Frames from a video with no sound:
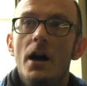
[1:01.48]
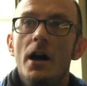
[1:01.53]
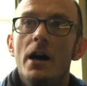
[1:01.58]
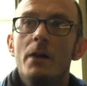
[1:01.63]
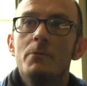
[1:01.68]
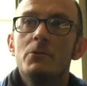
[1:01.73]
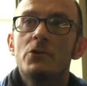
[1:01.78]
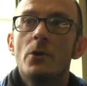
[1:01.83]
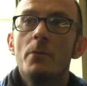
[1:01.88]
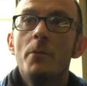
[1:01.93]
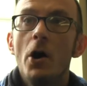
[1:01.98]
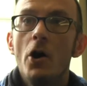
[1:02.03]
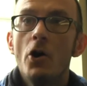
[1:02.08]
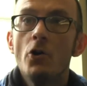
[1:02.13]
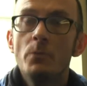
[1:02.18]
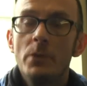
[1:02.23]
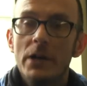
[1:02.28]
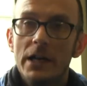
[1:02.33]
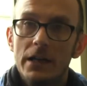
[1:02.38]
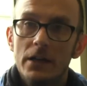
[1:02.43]
Um, so I'm
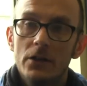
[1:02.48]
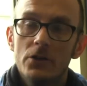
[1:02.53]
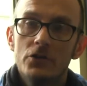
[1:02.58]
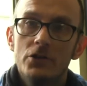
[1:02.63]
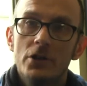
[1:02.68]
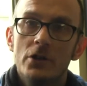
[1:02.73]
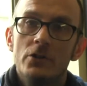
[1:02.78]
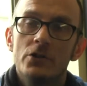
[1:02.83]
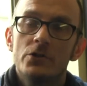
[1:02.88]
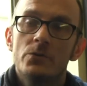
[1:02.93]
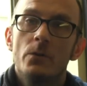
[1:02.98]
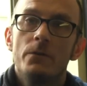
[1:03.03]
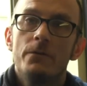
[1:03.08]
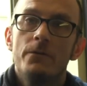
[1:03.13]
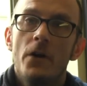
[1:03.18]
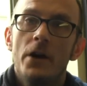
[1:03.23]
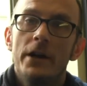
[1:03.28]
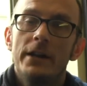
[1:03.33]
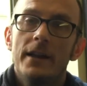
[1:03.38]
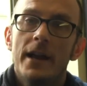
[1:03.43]
hoping students will
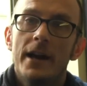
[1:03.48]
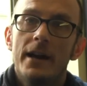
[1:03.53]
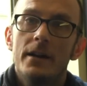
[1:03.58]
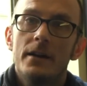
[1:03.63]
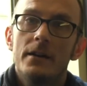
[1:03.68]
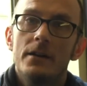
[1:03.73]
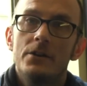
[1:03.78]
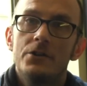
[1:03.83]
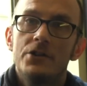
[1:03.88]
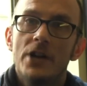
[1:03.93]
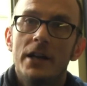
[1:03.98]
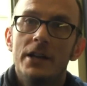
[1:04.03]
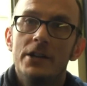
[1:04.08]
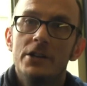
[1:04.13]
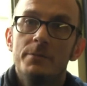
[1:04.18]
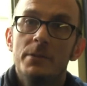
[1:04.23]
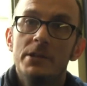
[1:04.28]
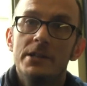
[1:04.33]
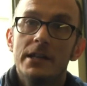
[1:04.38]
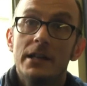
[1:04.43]
find that
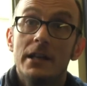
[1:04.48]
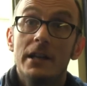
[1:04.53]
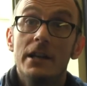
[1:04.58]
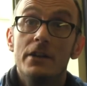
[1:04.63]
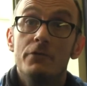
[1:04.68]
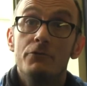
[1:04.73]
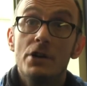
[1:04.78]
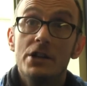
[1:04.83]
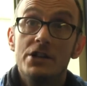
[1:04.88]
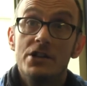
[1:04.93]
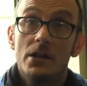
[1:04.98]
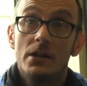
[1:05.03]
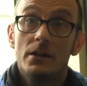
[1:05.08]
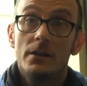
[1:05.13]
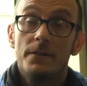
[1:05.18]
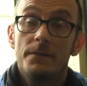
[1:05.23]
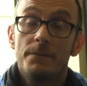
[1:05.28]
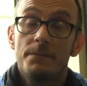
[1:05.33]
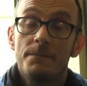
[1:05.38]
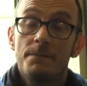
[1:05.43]
challenge particularly enriching.
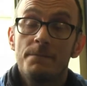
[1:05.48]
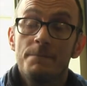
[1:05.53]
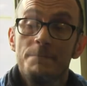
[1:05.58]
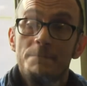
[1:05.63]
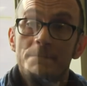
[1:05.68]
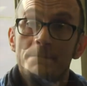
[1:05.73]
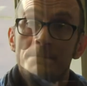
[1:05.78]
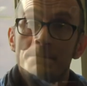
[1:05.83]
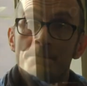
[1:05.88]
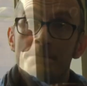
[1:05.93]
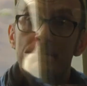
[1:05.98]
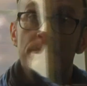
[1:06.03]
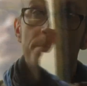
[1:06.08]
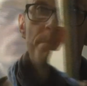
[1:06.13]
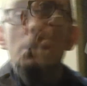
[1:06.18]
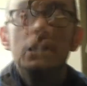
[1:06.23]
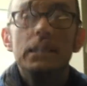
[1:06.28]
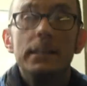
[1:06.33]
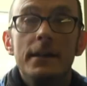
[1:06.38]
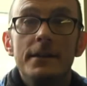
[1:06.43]

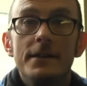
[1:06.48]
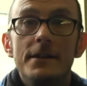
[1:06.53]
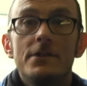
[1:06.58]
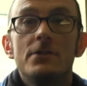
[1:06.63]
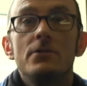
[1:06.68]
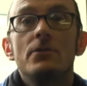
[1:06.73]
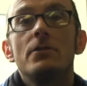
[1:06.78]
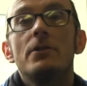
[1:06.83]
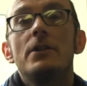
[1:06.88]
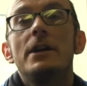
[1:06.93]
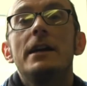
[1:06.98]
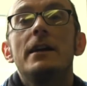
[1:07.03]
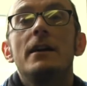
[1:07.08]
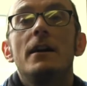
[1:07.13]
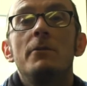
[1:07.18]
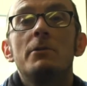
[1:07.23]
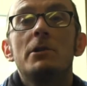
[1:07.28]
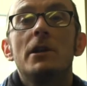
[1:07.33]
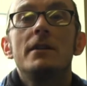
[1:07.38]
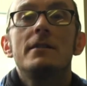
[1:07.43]
Only additional thing
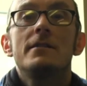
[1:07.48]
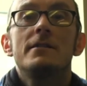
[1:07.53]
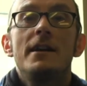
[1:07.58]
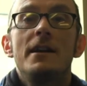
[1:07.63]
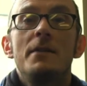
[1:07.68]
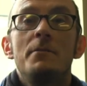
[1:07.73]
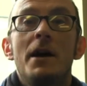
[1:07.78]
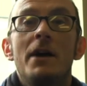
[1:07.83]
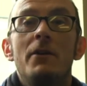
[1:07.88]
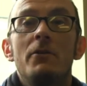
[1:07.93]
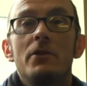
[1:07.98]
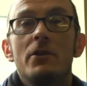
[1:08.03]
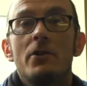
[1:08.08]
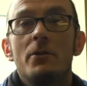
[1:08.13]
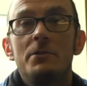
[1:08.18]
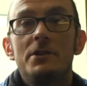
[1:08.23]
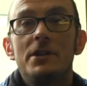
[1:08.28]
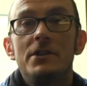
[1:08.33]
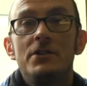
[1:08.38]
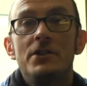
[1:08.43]
I would like to say about the
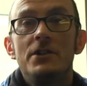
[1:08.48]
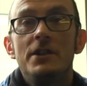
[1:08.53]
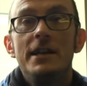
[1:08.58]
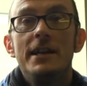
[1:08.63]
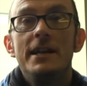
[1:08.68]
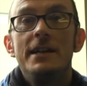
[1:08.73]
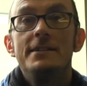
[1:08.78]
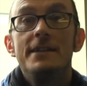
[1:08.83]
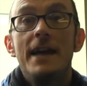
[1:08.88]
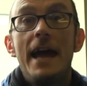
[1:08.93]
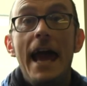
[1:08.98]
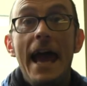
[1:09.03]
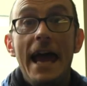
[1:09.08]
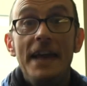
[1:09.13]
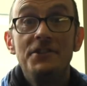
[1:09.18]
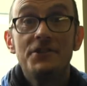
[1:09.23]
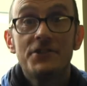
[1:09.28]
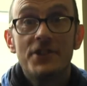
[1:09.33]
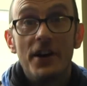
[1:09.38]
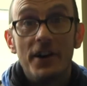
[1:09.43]
competition is
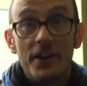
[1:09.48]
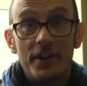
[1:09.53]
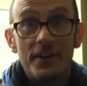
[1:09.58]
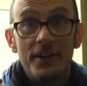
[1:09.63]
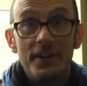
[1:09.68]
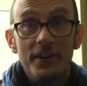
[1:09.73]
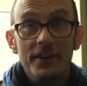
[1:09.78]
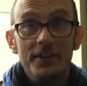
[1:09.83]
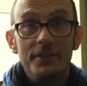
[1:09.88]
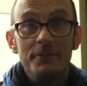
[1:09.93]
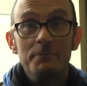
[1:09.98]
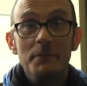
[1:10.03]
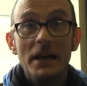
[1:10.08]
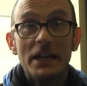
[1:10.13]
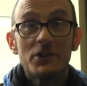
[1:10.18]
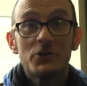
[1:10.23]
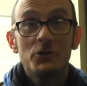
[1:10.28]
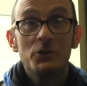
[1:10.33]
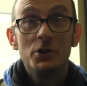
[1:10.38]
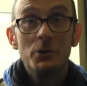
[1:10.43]
enter.
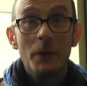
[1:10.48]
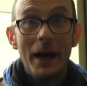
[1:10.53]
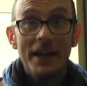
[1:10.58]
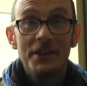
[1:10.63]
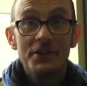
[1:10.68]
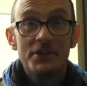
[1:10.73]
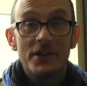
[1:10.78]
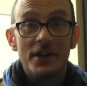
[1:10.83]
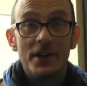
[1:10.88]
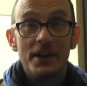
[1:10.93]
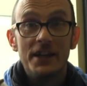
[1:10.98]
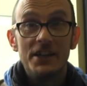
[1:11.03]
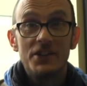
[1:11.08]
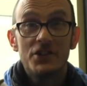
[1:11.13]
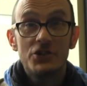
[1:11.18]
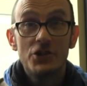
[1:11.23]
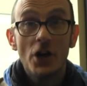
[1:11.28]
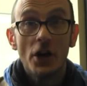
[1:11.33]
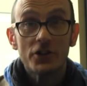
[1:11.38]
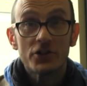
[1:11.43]
Make sure you enter.
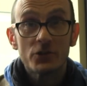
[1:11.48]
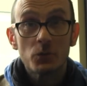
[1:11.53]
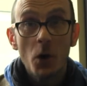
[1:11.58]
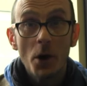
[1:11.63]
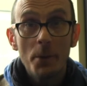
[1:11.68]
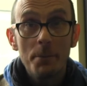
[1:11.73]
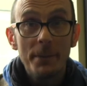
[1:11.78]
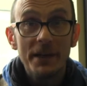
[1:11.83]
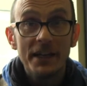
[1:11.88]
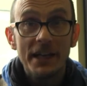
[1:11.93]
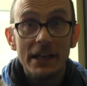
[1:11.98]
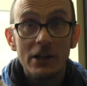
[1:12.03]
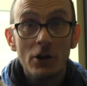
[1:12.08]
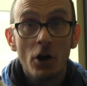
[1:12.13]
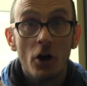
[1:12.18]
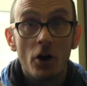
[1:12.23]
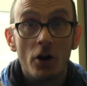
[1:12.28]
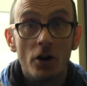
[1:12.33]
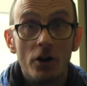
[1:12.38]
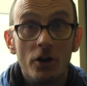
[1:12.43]
It's just one minute
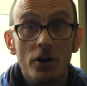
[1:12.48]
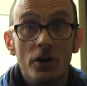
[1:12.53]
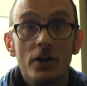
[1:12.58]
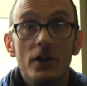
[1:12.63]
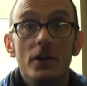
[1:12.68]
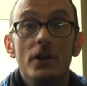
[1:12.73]
long.